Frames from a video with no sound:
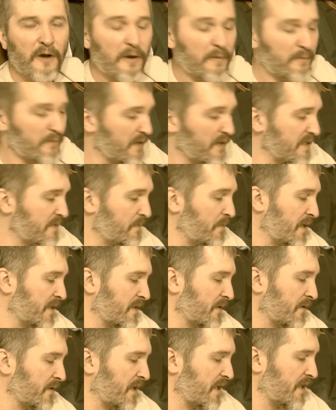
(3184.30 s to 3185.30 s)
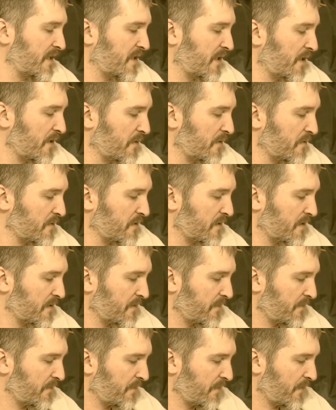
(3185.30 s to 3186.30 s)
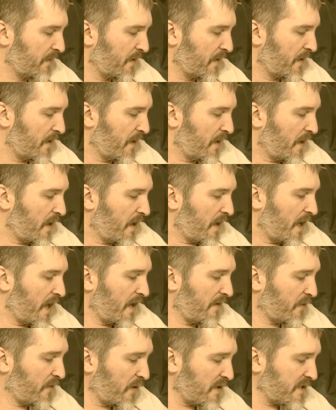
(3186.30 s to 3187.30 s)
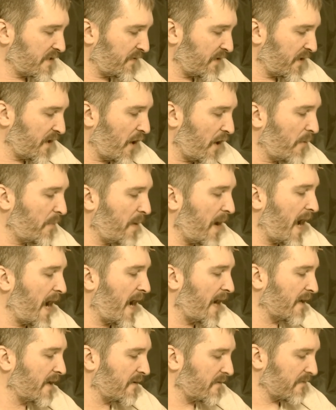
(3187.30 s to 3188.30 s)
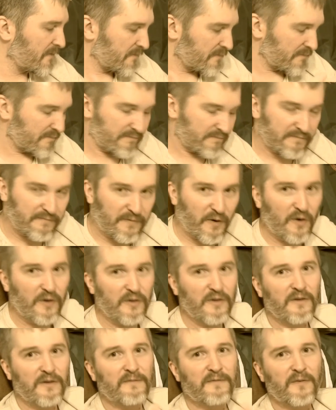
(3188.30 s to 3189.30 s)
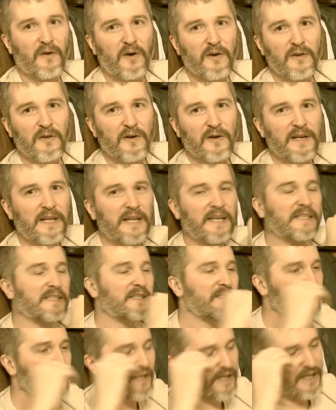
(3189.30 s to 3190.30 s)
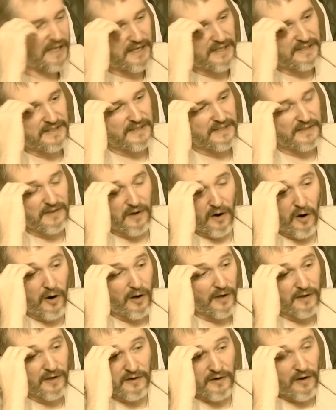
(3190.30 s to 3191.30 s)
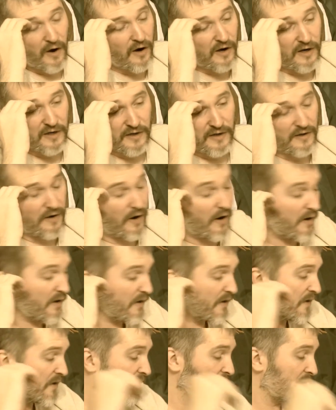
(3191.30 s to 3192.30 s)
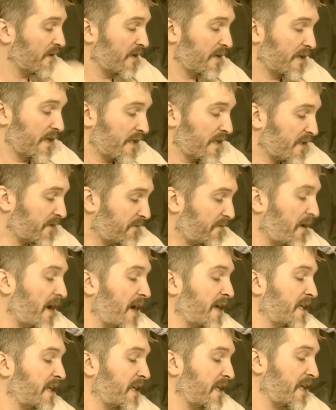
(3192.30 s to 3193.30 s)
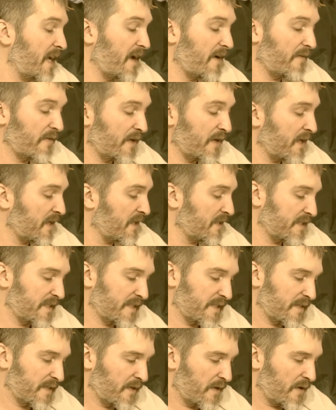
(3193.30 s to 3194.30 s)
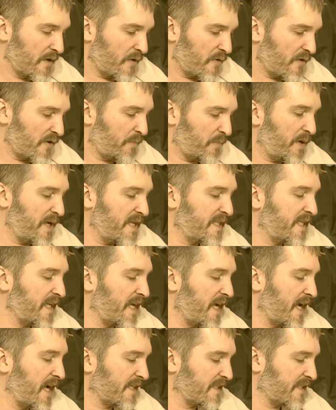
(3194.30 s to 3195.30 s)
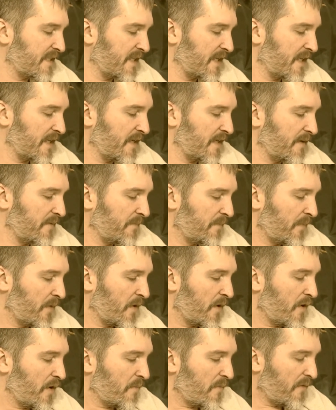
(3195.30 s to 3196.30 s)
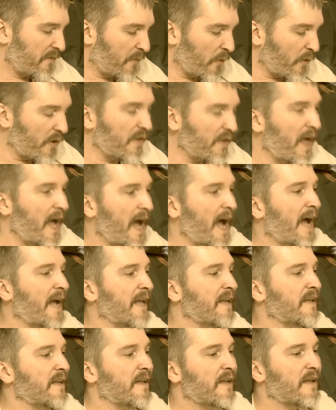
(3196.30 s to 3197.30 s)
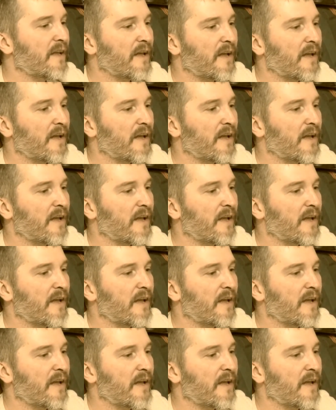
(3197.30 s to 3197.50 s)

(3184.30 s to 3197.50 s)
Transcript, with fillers: from these mental issues. And of course, if you go back further and further in history, it's harder and harder and harder to find any evidence with PTSD. Before that,